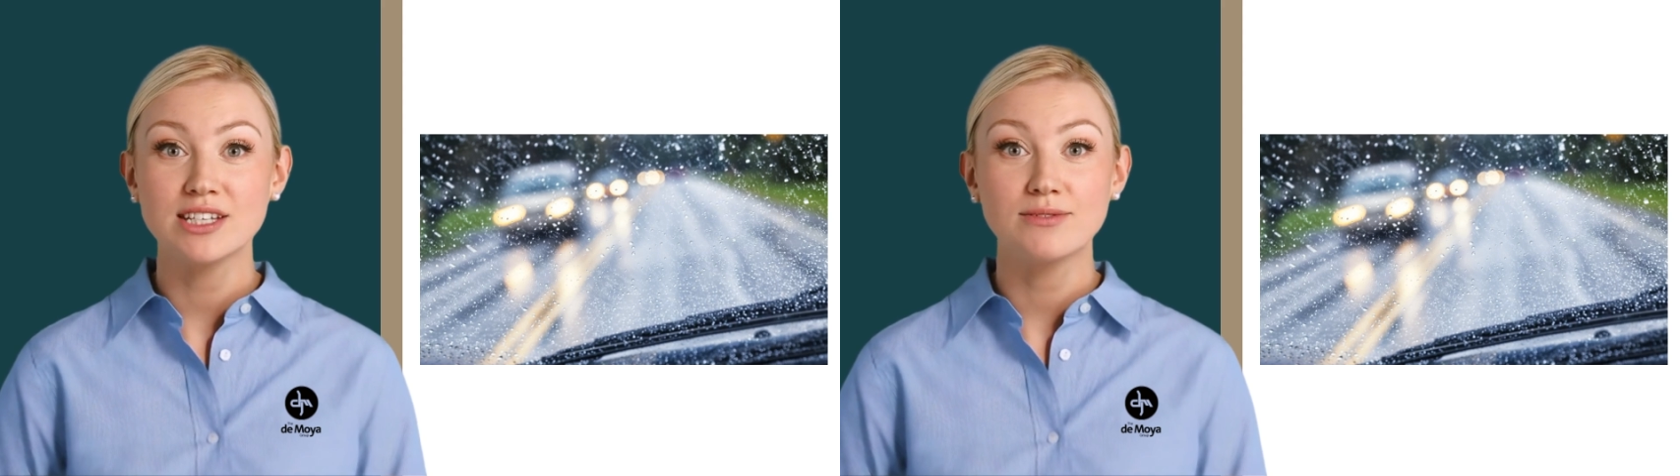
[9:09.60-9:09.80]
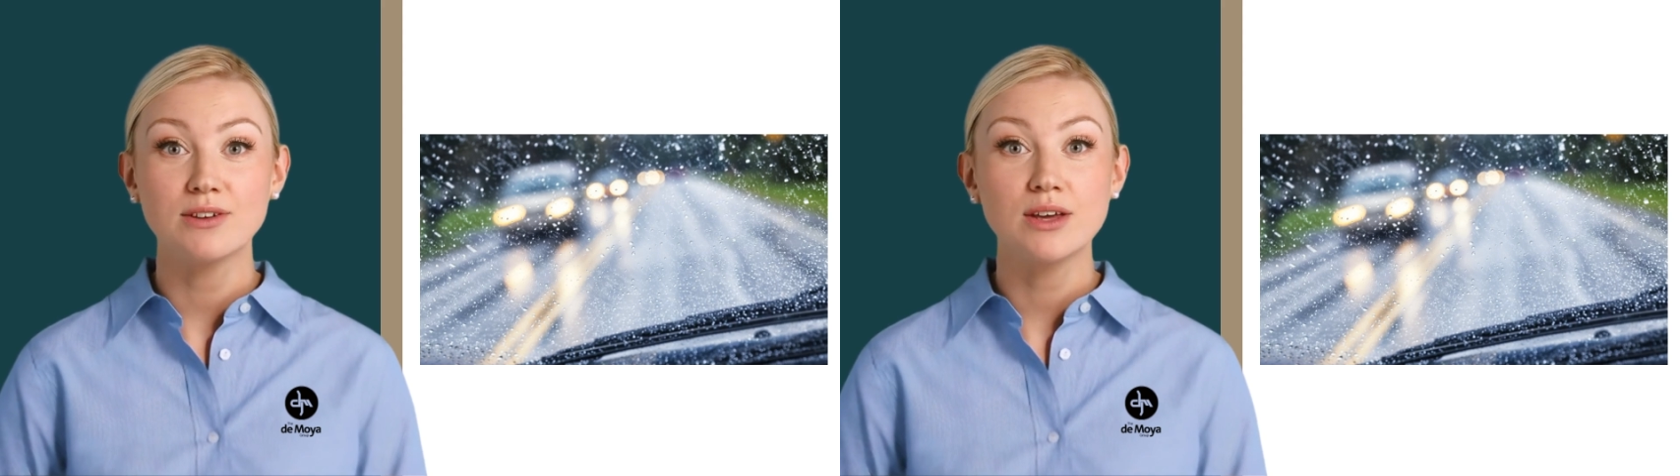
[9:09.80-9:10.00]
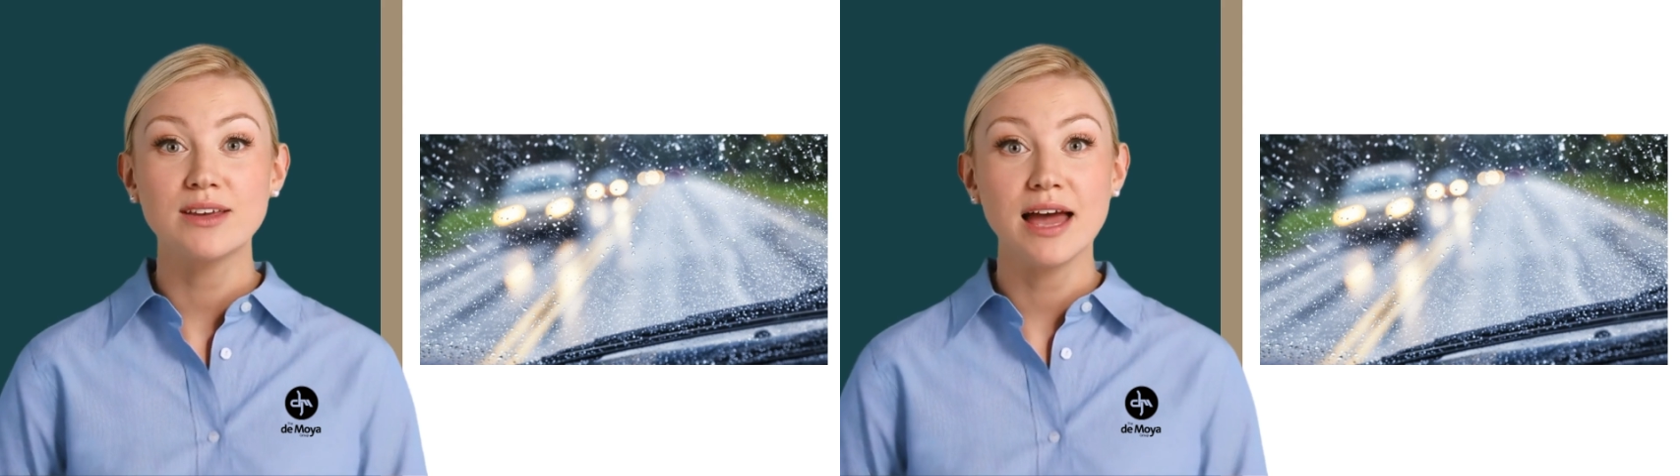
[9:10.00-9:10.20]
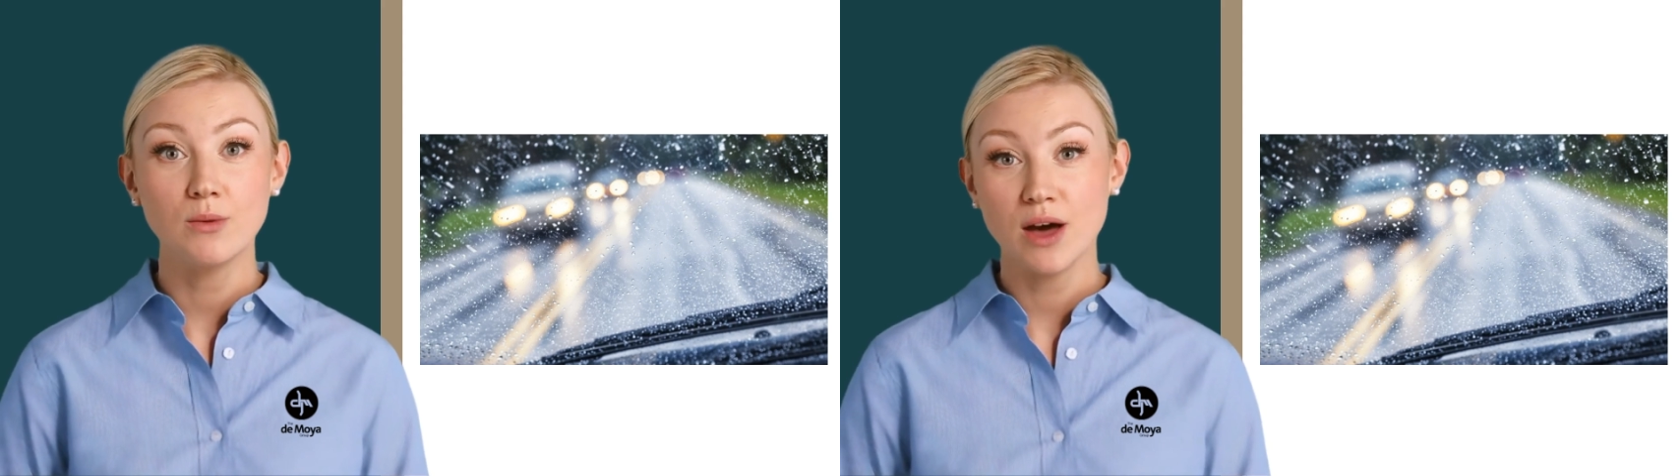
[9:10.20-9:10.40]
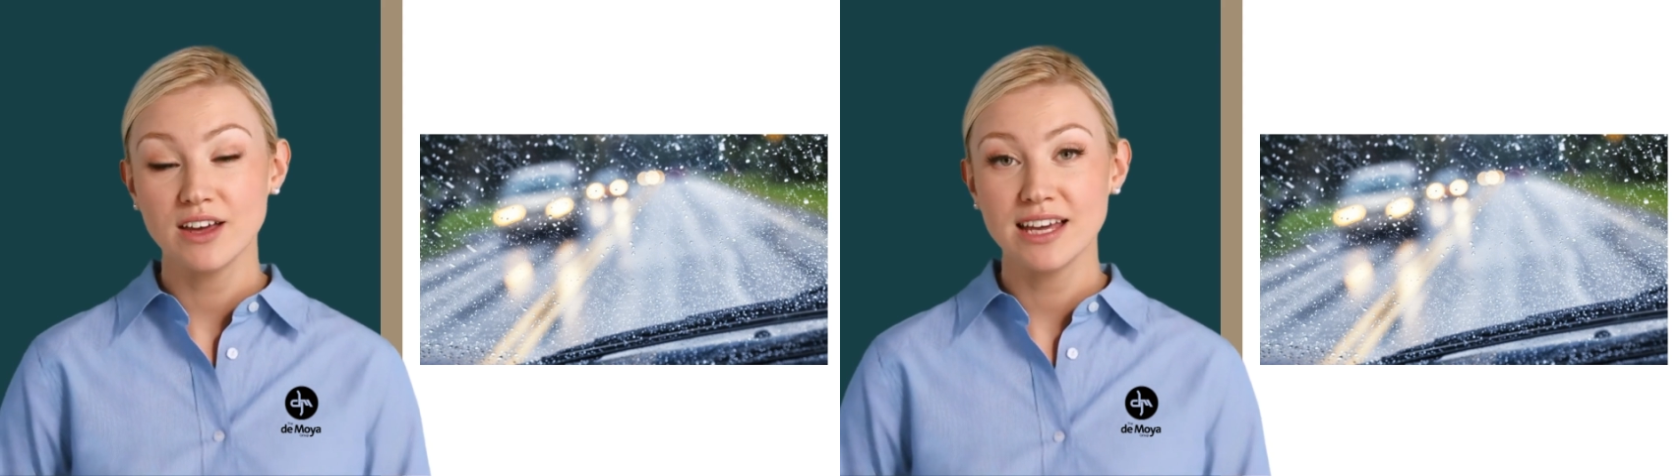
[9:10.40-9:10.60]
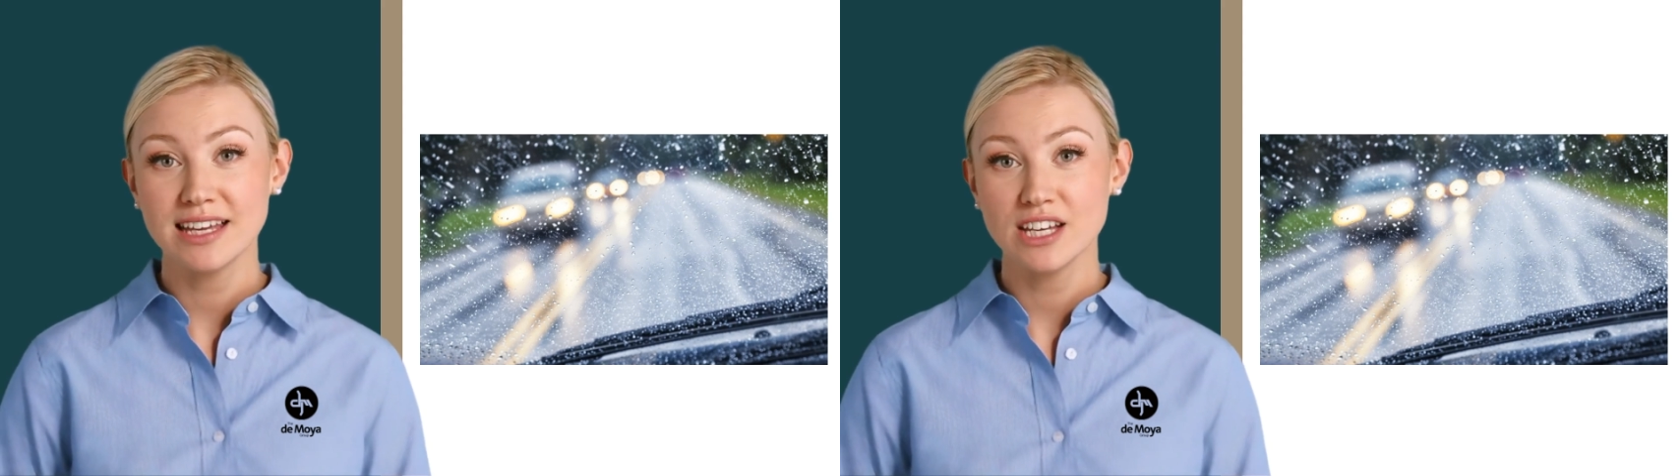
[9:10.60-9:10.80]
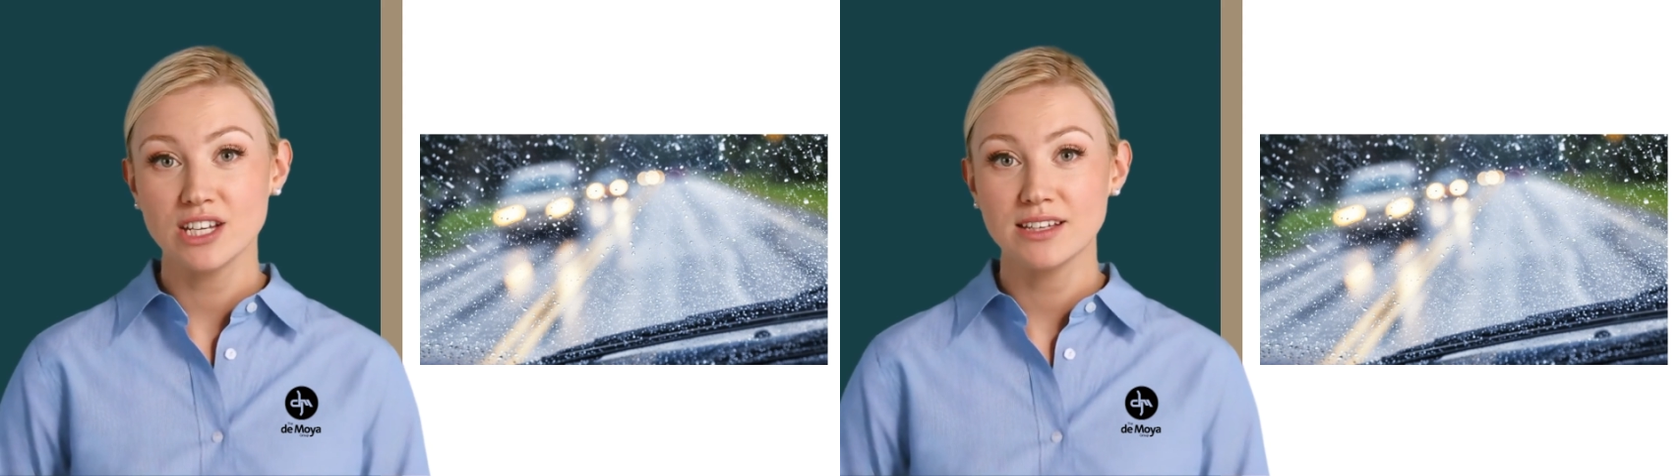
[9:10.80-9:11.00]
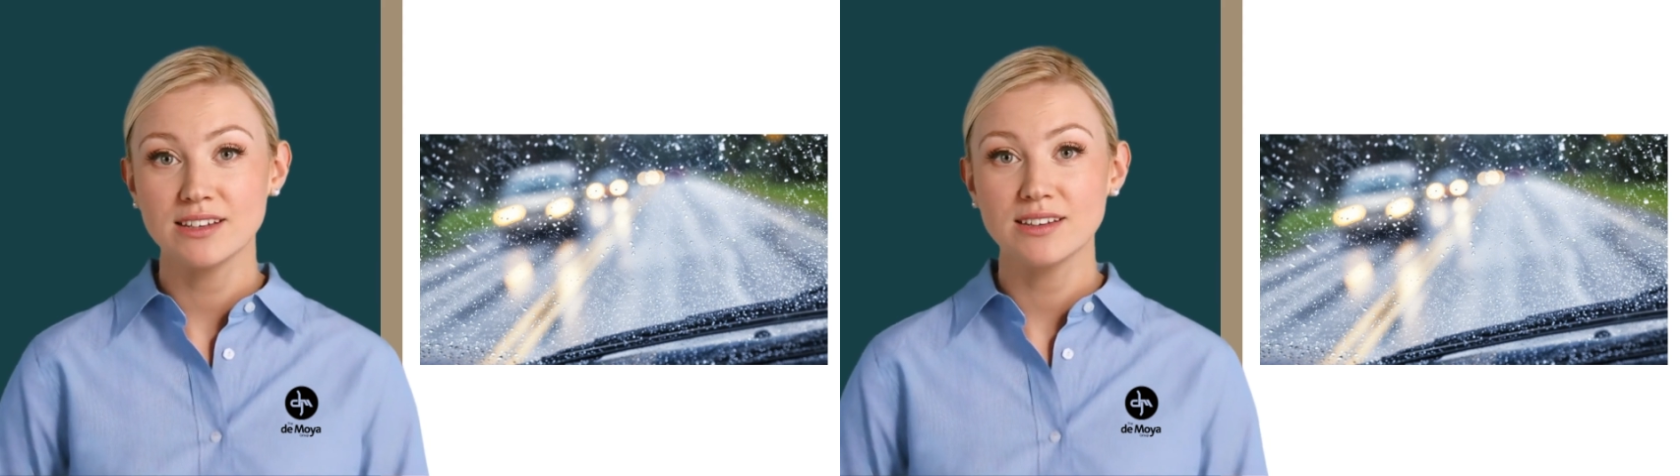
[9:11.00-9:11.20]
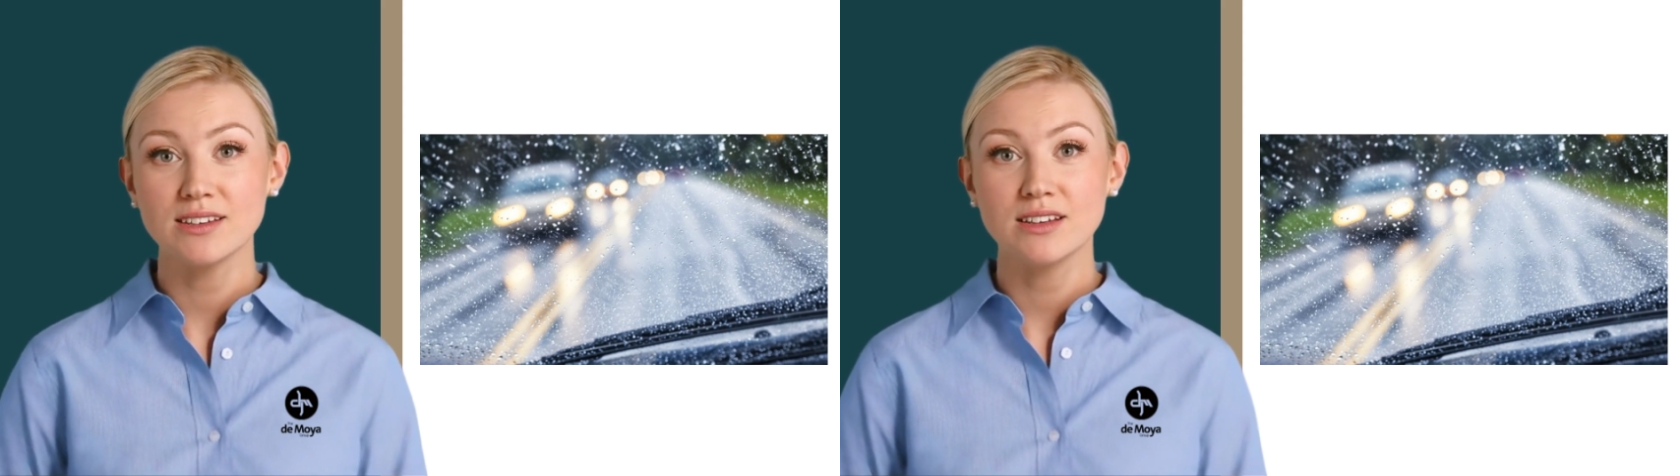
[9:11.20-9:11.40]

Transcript: in road and weather conditions.